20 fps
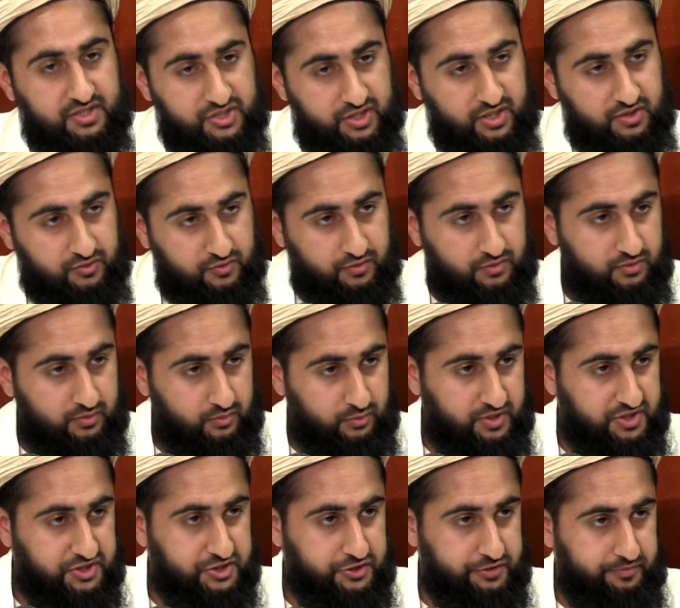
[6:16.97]
in general,
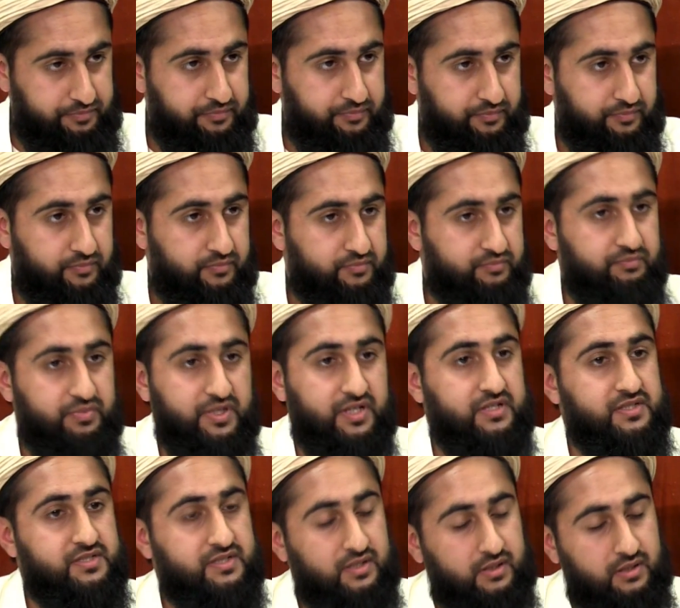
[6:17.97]
worship, be
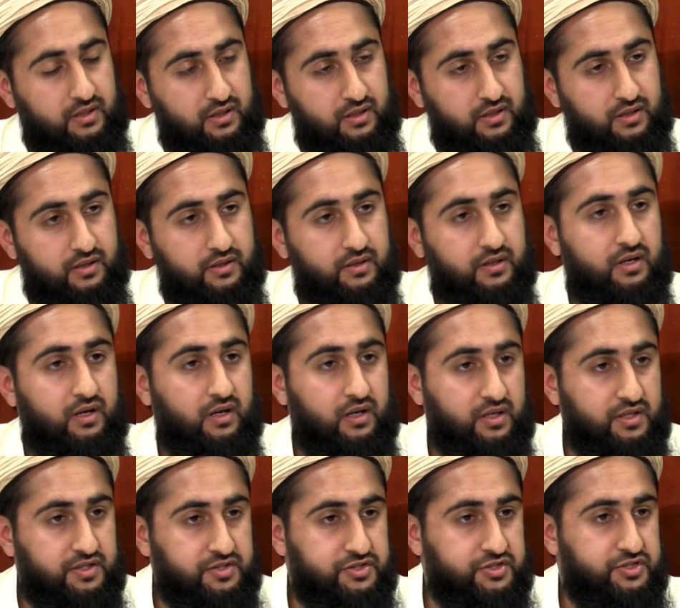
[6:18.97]
it salah,
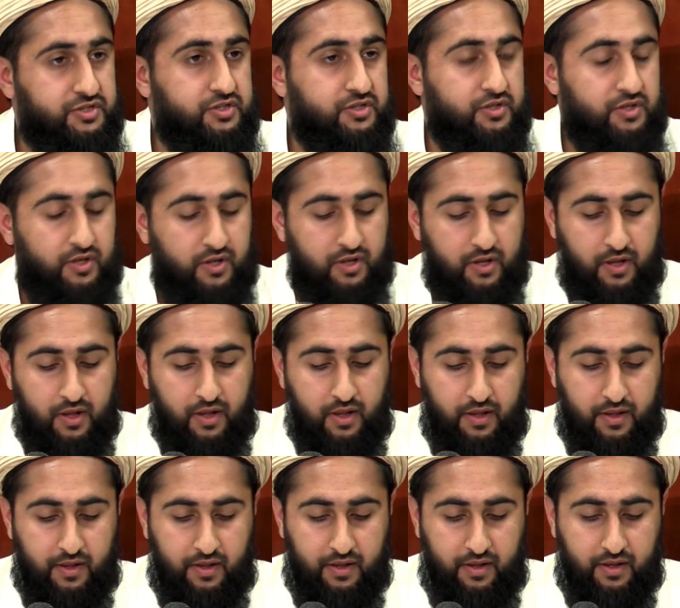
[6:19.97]
hajj,
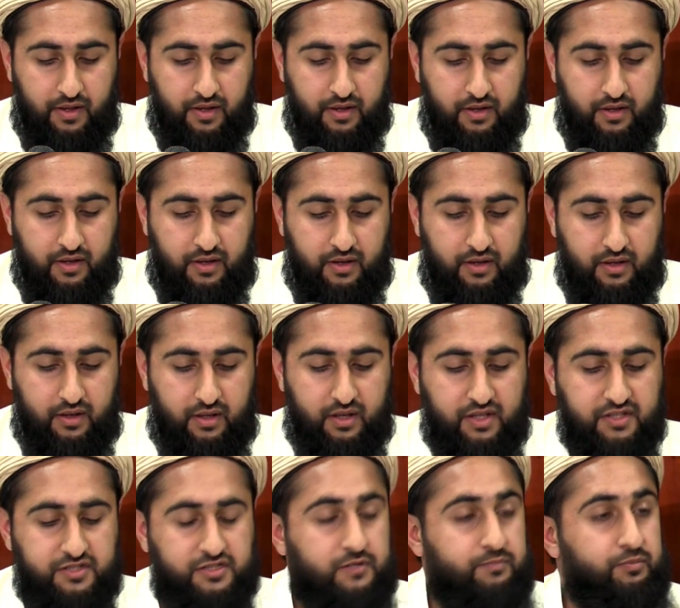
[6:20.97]

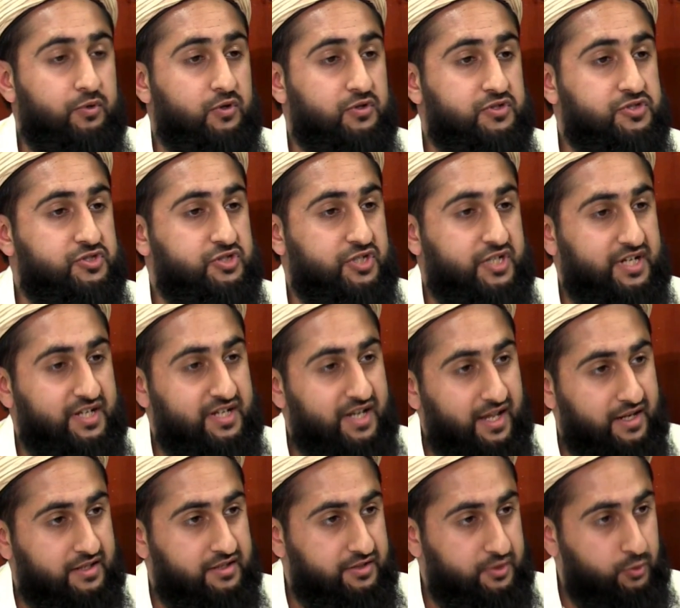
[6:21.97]
it is supposed to
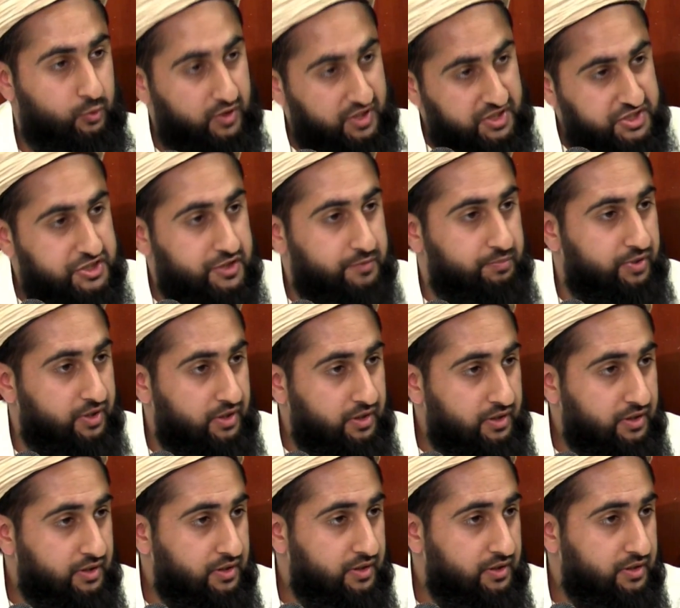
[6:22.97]
connect the
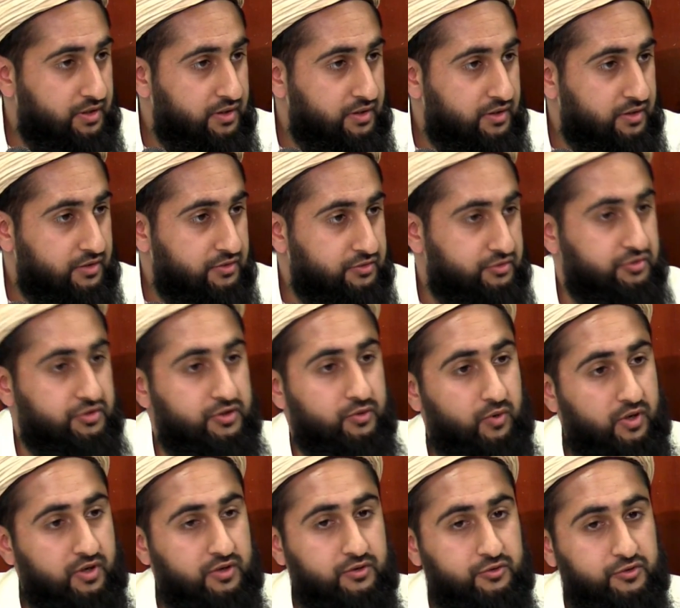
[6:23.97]
worshipper to the
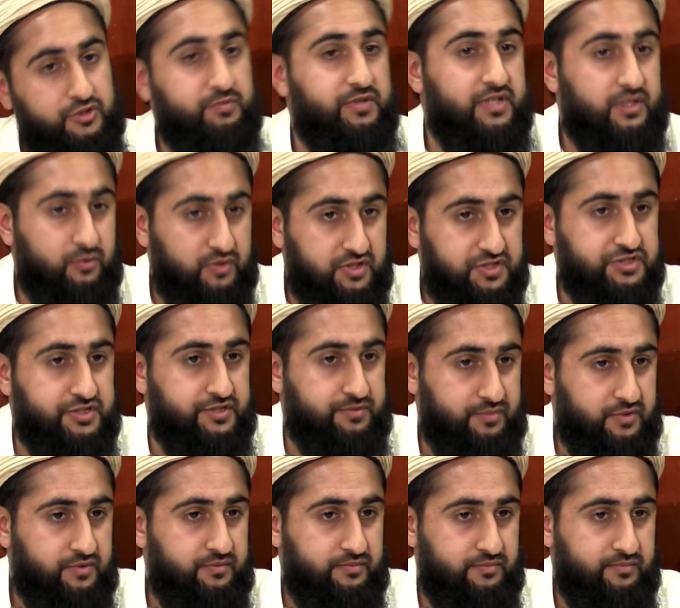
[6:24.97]
one who is being
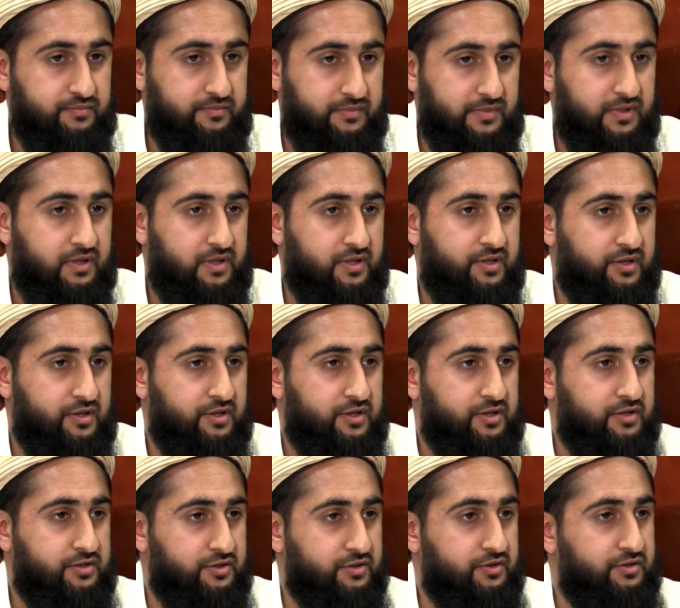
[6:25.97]
worshipped.
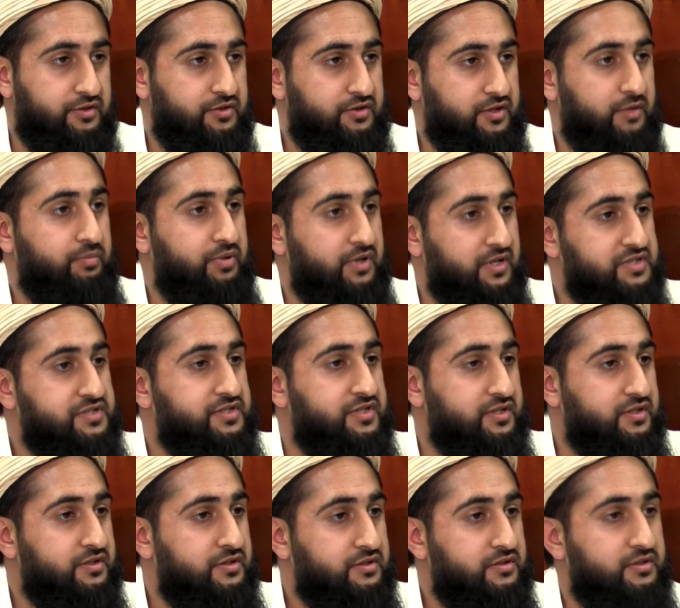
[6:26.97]
So the
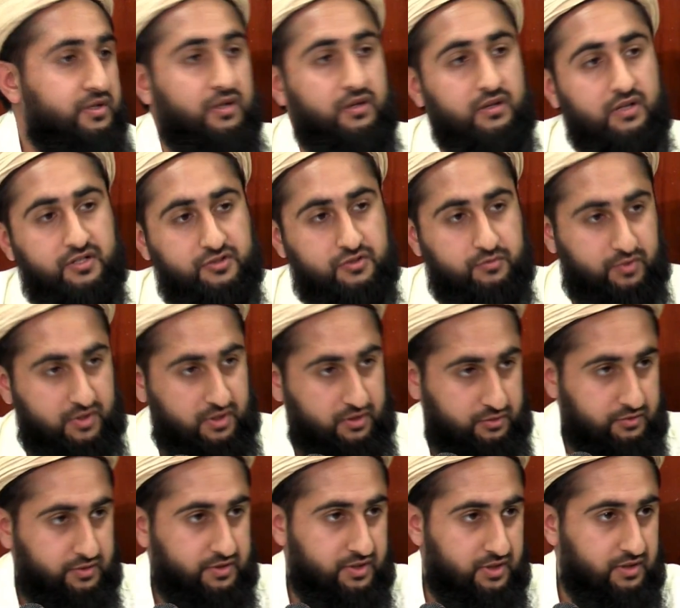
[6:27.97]
person to Allah
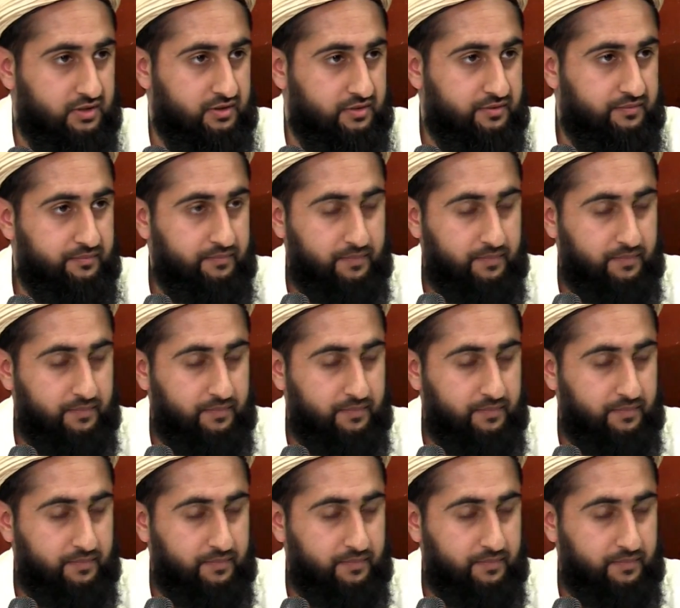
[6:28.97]
subhanahu wa ta'ala.